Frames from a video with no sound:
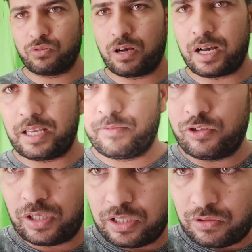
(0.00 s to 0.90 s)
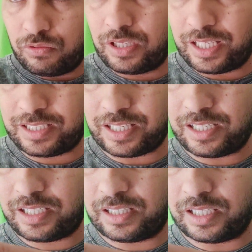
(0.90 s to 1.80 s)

So I'm going to inserting